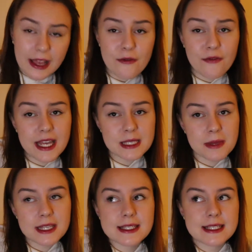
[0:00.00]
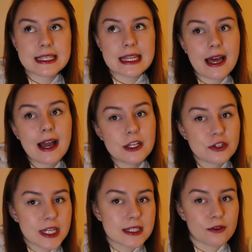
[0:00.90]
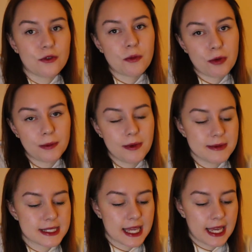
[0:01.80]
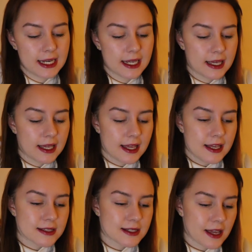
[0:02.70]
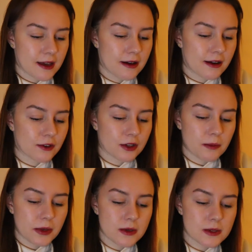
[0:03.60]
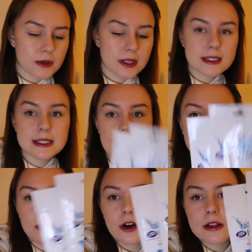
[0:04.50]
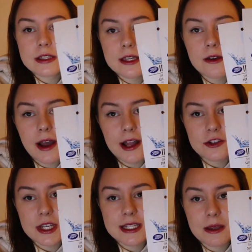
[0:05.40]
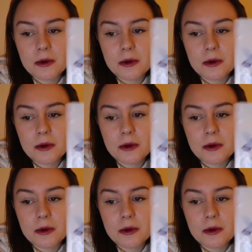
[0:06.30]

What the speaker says: of face masks is either hydrating or for problem skin. So I've got the Boots ones. I've got two hydrating